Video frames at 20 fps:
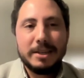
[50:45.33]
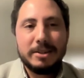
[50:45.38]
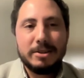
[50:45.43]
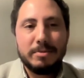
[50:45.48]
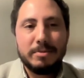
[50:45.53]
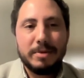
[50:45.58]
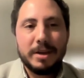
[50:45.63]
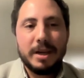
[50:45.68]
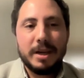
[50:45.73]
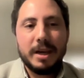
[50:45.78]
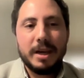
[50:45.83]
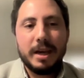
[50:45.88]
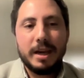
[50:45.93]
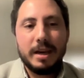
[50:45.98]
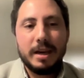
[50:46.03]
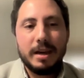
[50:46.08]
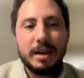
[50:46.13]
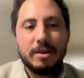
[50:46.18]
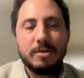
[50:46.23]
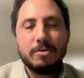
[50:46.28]
be
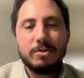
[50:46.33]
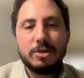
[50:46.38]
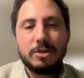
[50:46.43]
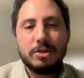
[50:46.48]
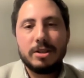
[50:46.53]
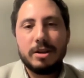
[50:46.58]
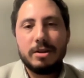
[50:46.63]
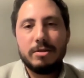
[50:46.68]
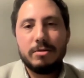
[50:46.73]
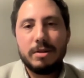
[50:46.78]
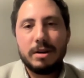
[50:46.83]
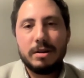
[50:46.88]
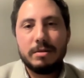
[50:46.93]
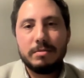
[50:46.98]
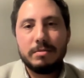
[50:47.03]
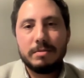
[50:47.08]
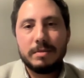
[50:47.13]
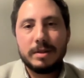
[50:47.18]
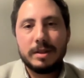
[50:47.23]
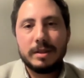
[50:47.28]
here, and
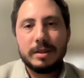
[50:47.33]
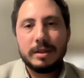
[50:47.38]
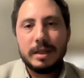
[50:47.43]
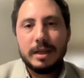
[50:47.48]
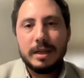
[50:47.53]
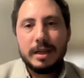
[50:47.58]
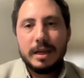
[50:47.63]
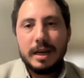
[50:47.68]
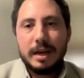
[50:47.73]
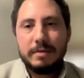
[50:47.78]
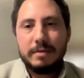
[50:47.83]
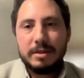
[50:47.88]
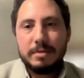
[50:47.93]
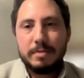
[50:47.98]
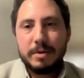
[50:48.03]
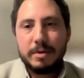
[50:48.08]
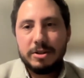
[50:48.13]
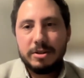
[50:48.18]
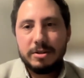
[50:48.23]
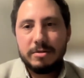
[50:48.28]
also have a
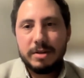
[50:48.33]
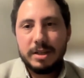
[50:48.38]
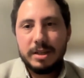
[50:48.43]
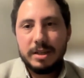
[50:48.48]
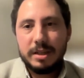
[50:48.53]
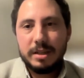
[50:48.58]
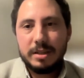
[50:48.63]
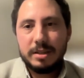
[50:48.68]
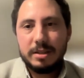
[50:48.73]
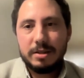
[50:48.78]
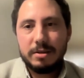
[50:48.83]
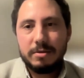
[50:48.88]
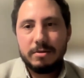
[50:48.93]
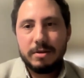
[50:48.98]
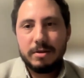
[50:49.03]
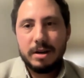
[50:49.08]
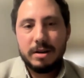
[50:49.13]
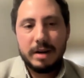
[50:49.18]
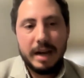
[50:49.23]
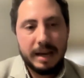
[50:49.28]
special greetings to
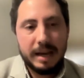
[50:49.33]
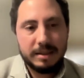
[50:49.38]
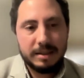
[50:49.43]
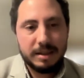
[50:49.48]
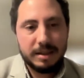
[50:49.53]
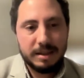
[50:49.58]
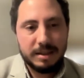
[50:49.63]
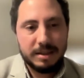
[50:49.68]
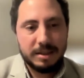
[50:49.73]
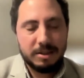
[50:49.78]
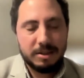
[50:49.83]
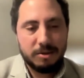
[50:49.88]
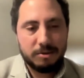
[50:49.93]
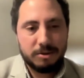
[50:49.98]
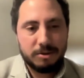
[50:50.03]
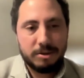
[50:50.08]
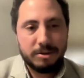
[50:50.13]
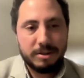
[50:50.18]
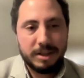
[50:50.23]
Her Excellency Dr.